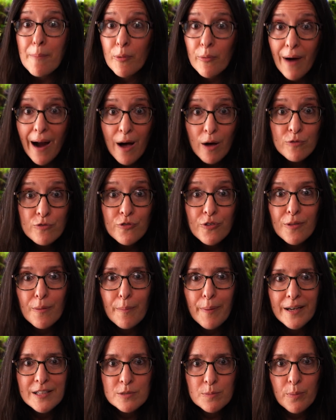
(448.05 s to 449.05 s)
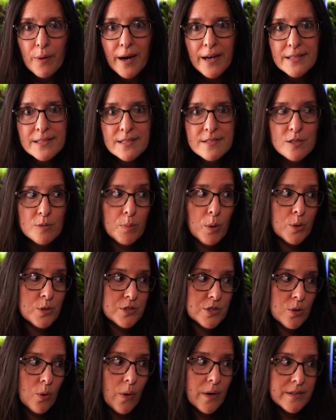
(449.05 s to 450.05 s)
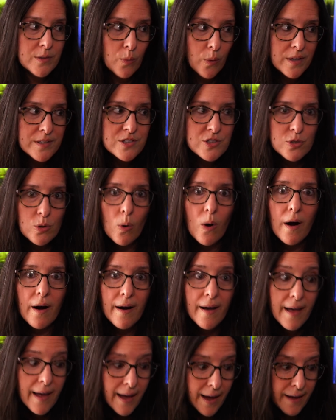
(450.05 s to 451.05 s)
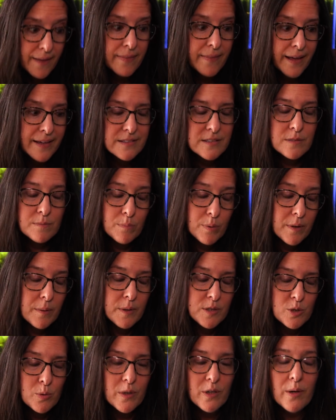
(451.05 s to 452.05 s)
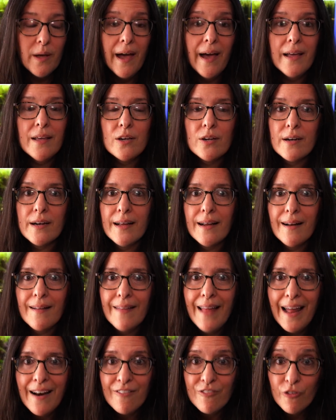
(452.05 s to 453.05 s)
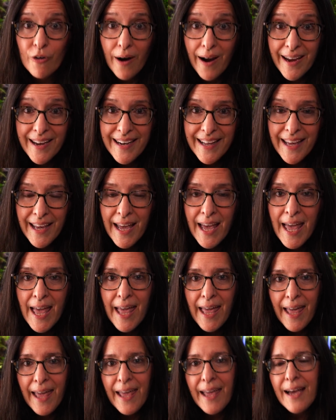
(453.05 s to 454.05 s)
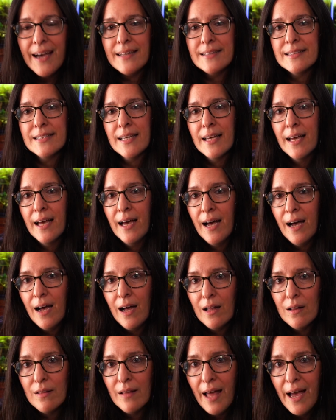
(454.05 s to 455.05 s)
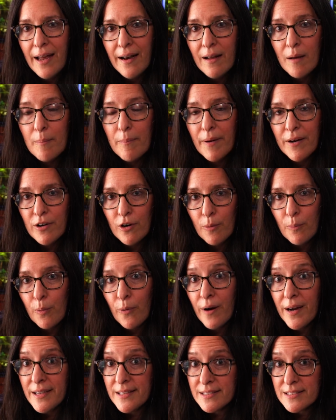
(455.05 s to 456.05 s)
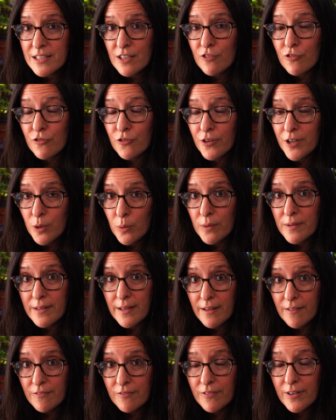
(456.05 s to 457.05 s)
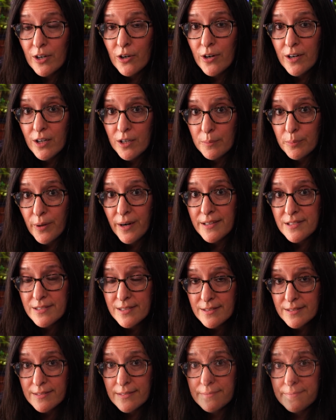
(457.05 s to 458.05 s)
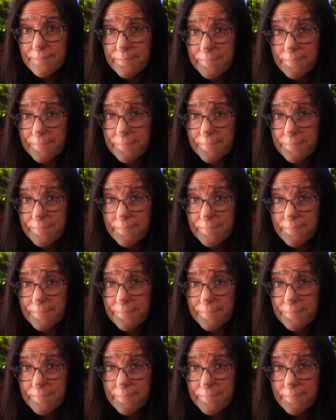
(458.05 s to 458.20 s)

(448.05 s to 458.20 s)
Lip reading: around for the best price as opposed to going to one store, and that's pretty much what you get. You're going to get a lot of variety and a lot better price frequently. Very good prices.